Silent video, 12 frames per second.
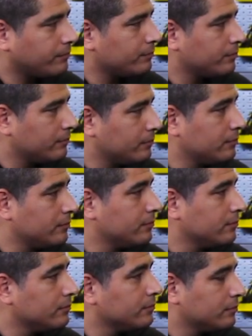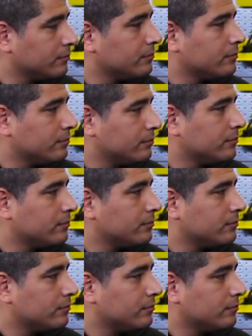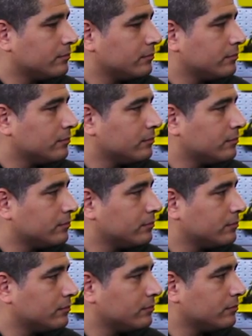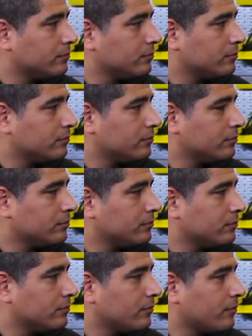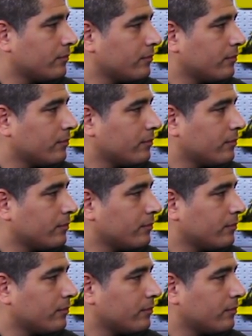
(silent)